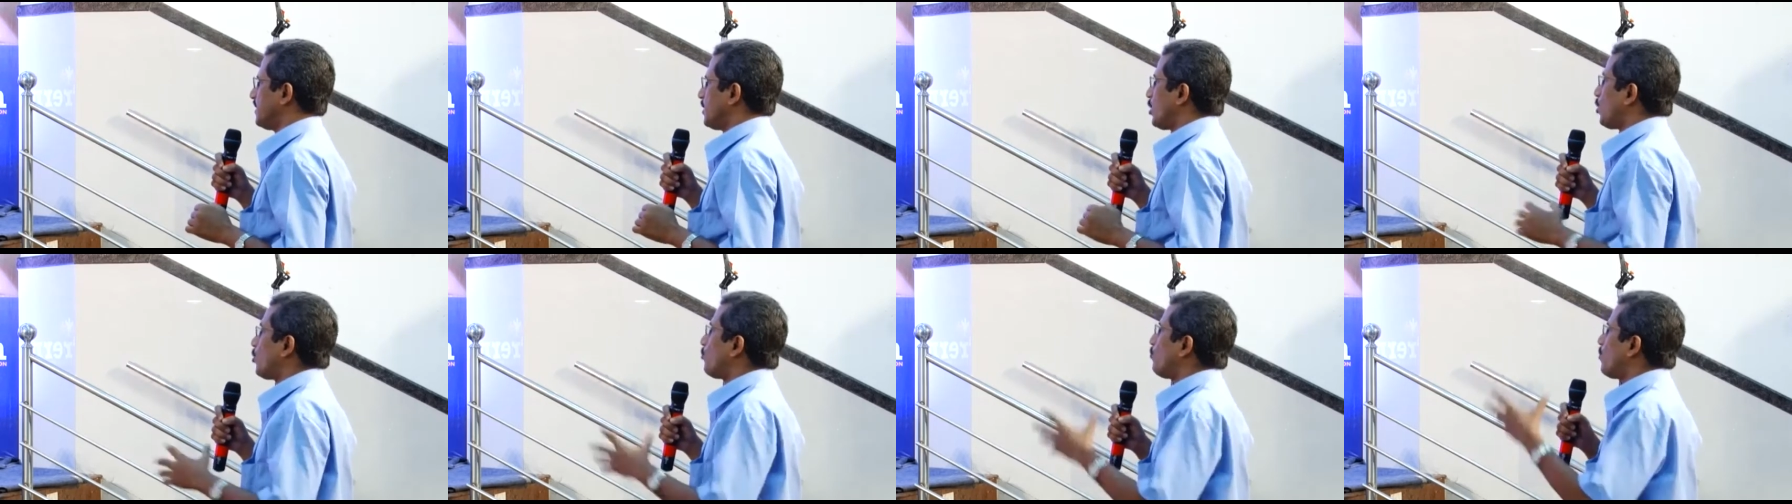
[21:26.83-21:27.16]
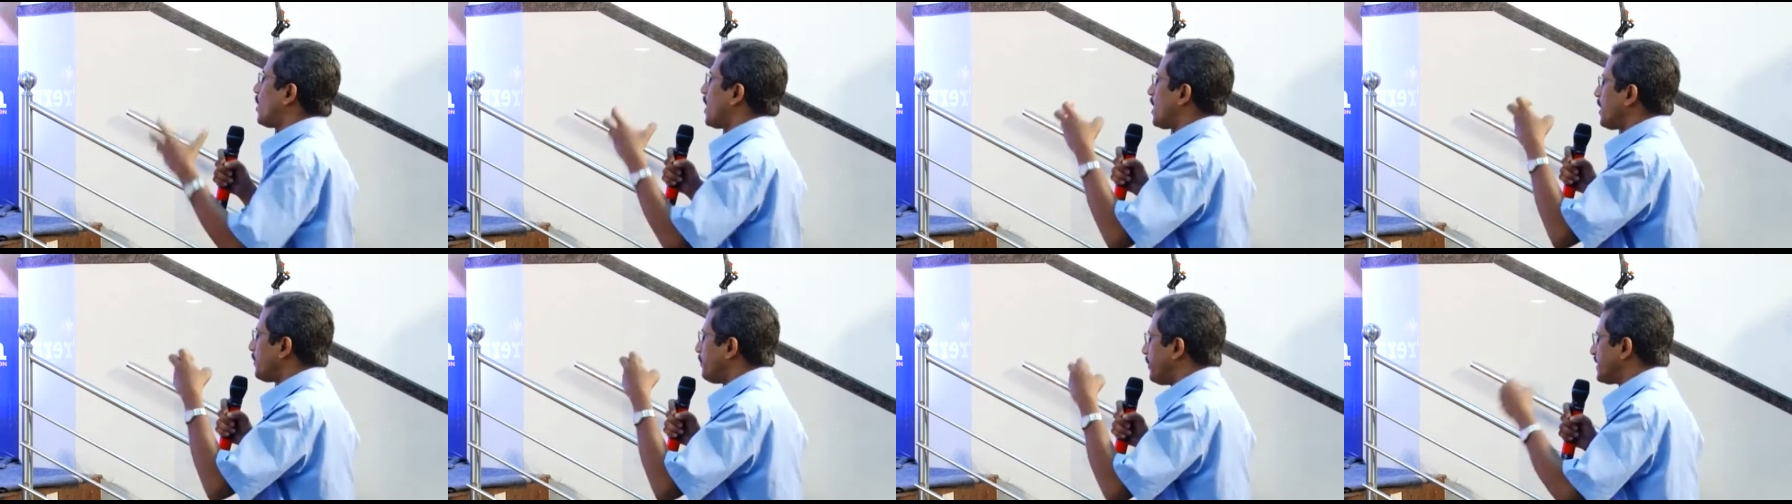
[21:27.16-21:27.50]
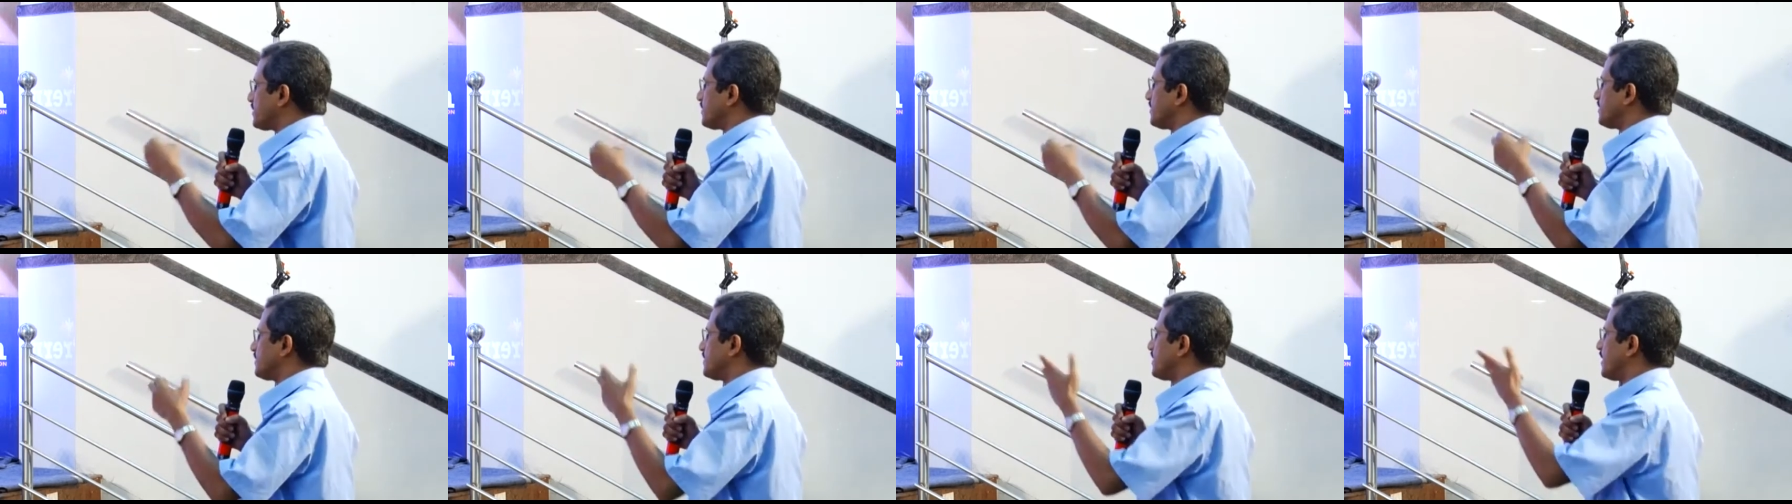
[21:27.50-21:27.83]
On what
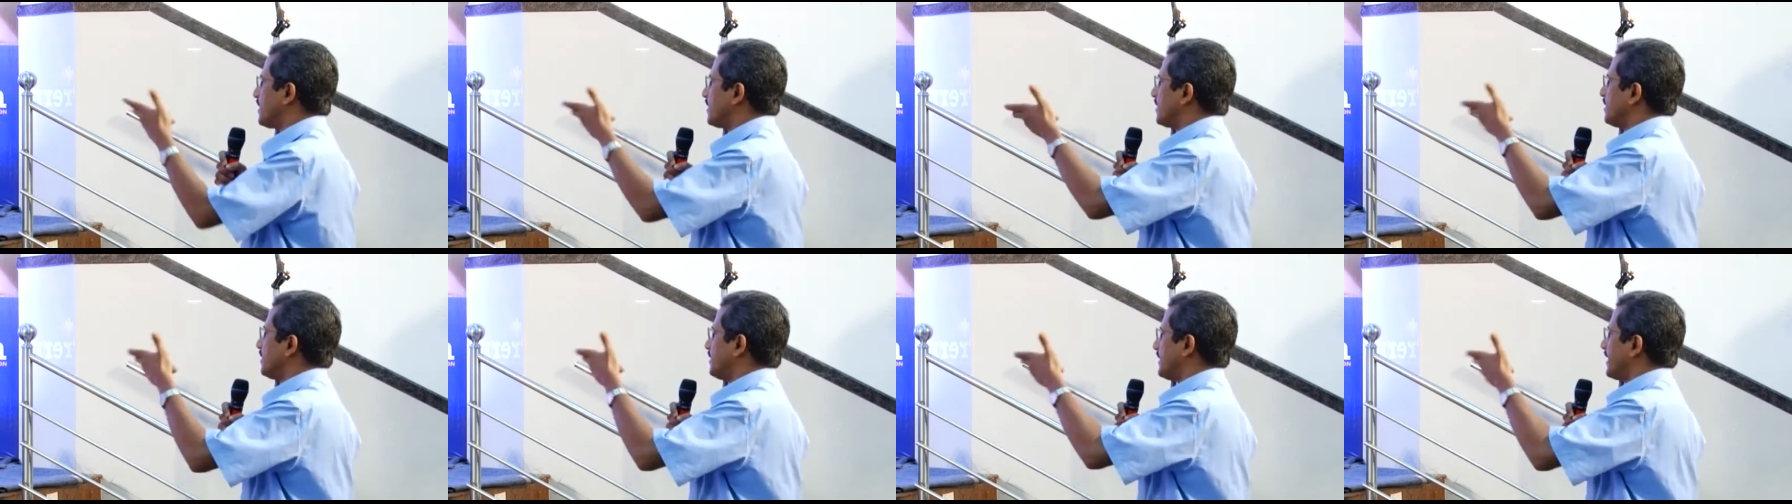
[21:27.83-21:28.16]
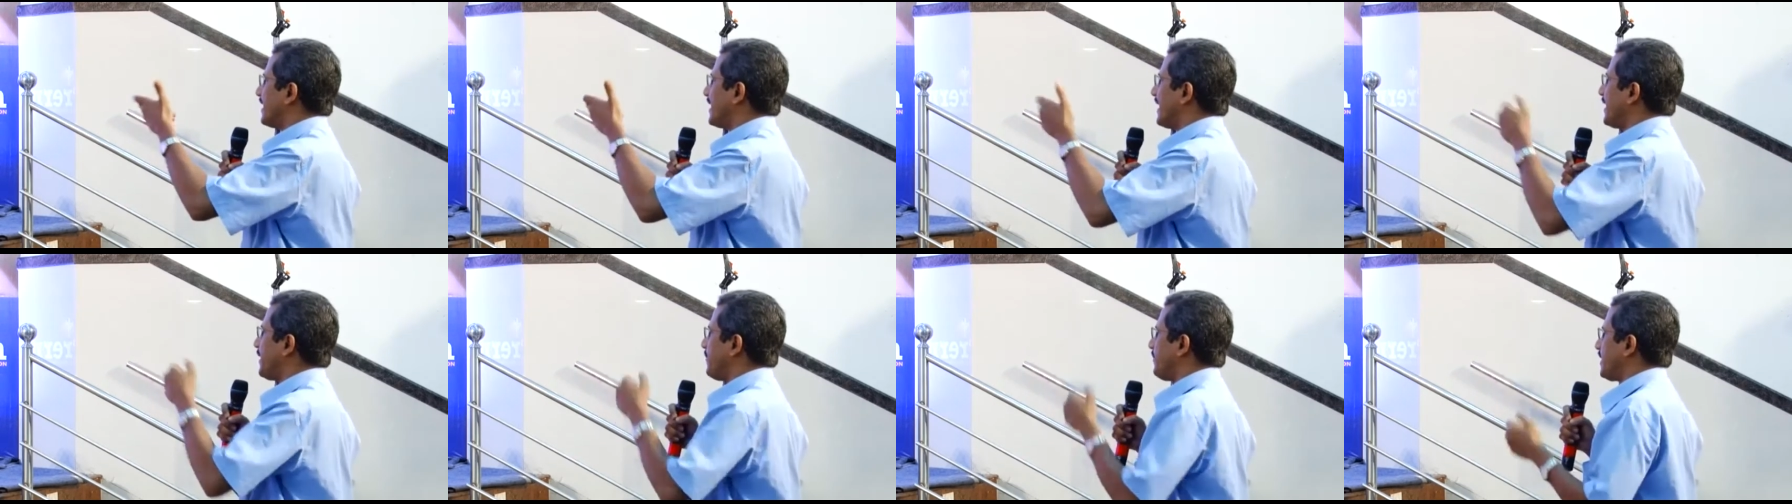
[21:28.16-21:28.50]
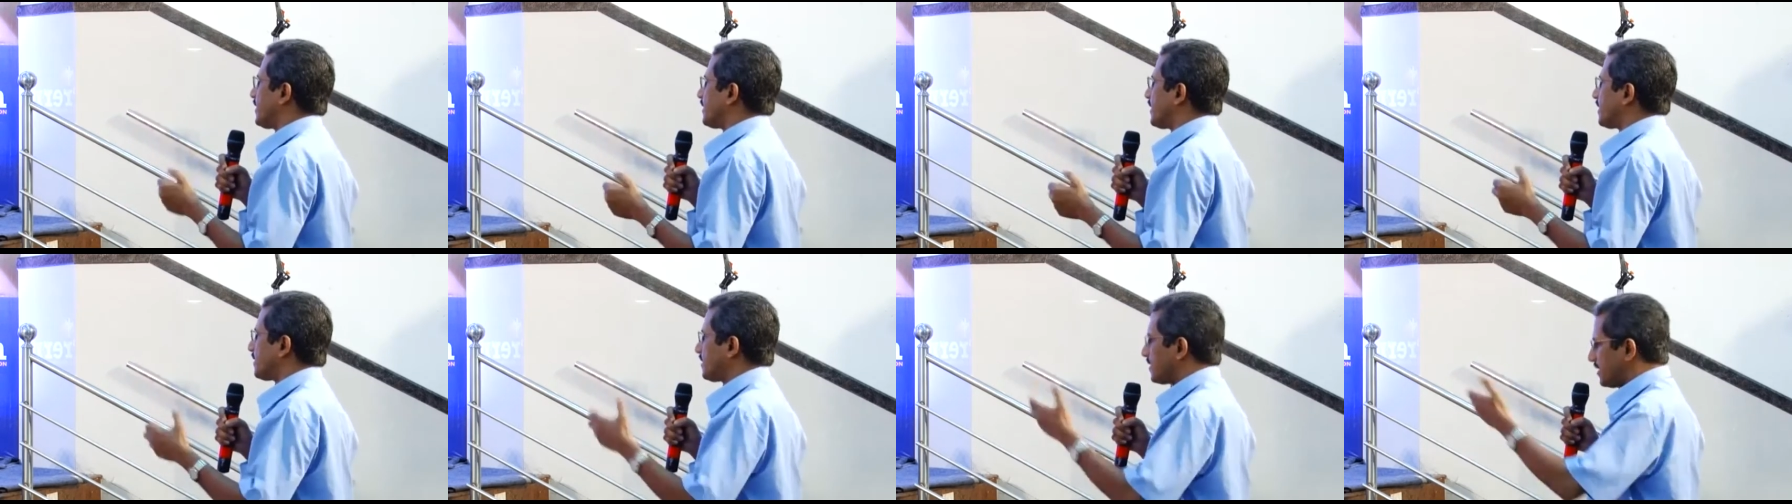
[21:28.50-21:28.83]
basis they are
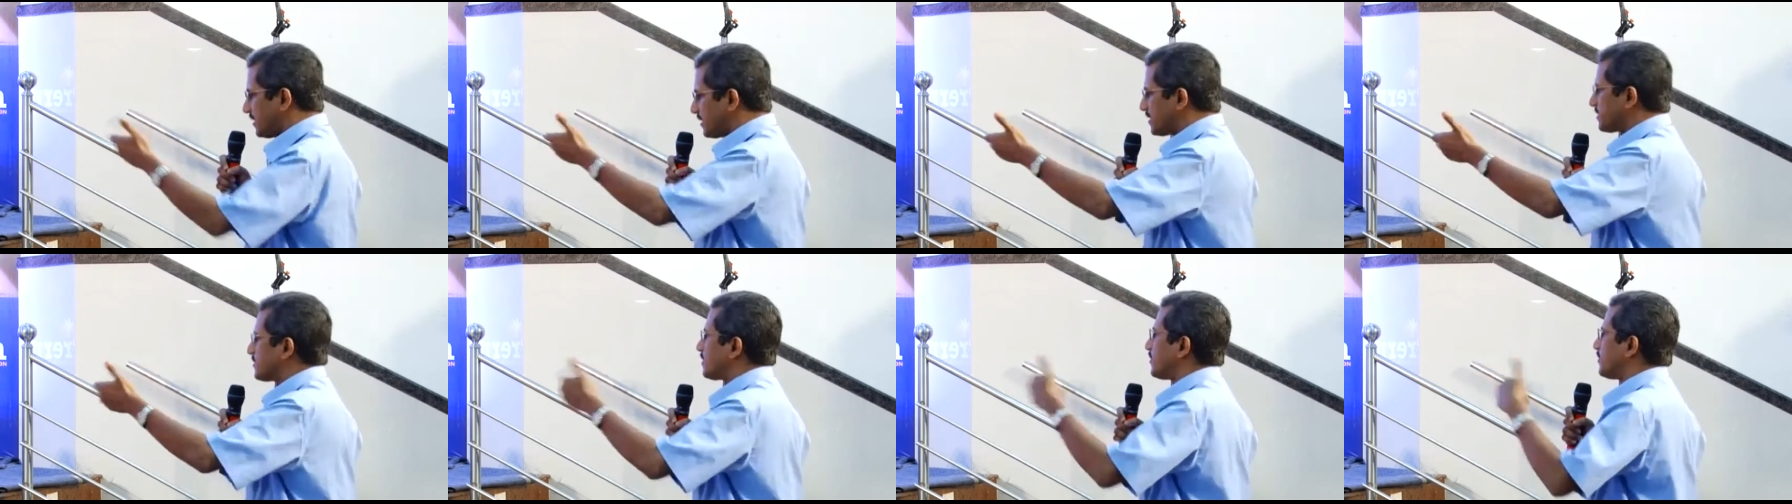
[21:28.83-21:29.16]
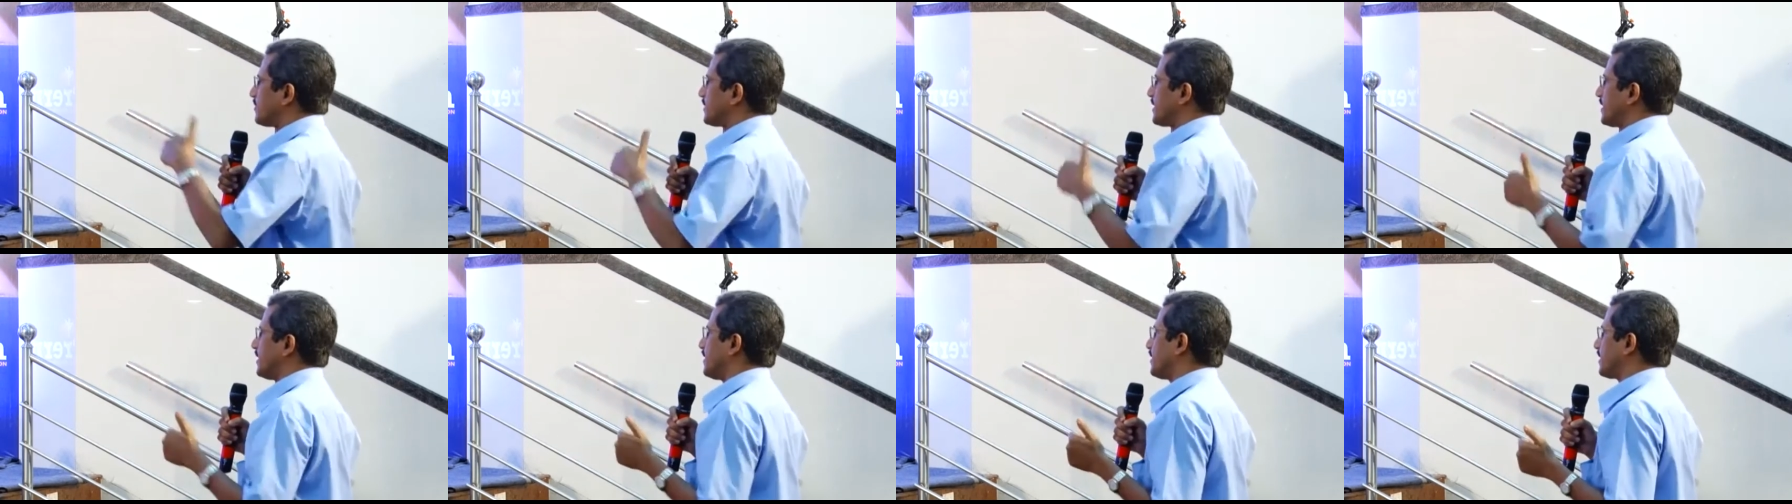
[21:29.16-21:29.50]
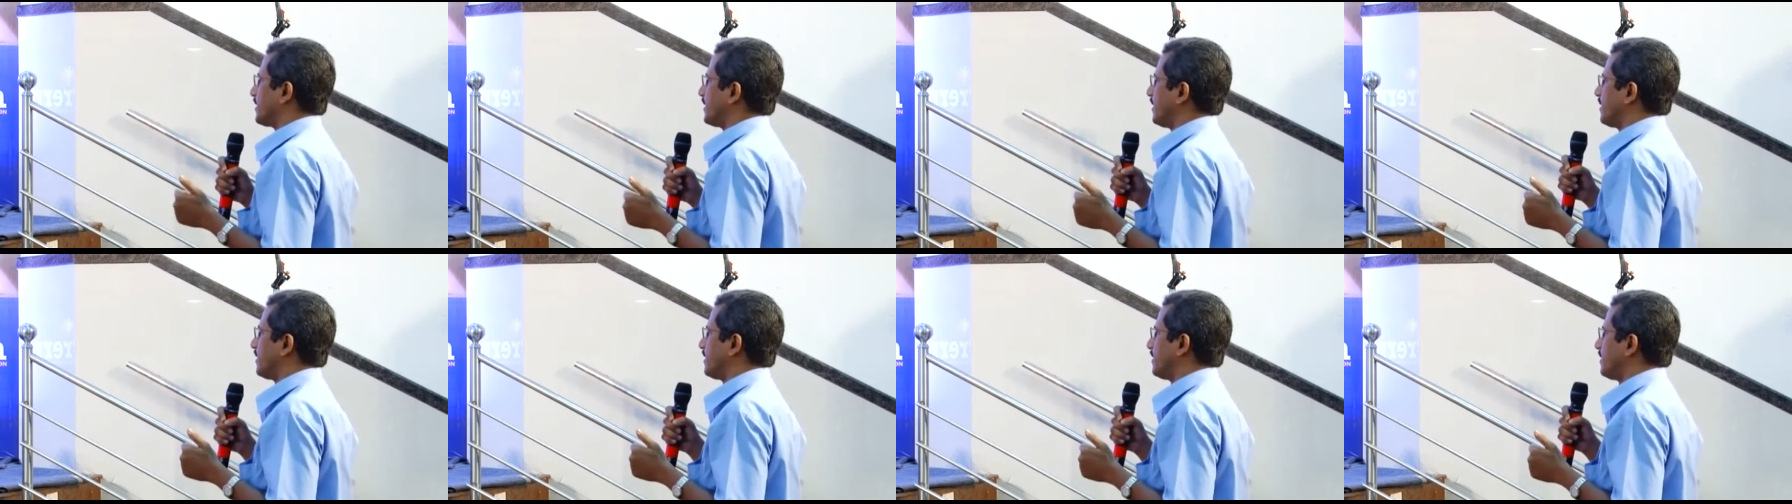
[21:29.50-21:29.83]
claiming that it is our
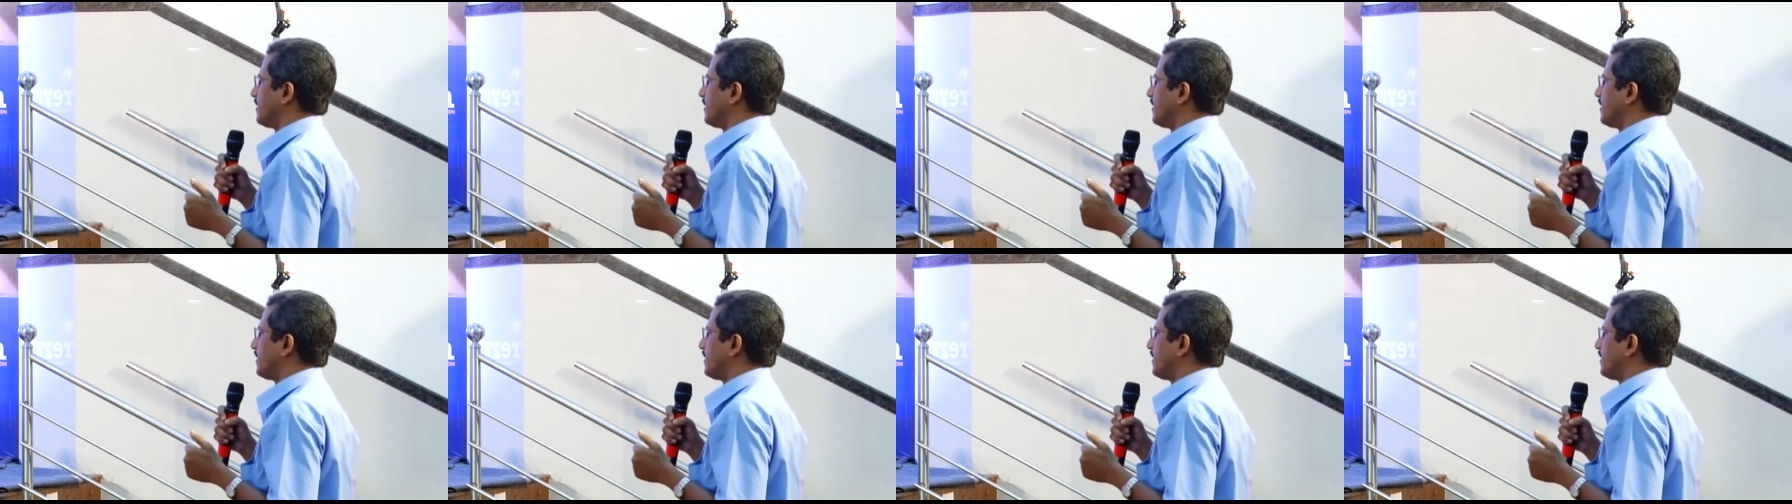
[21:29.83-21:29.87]
territory?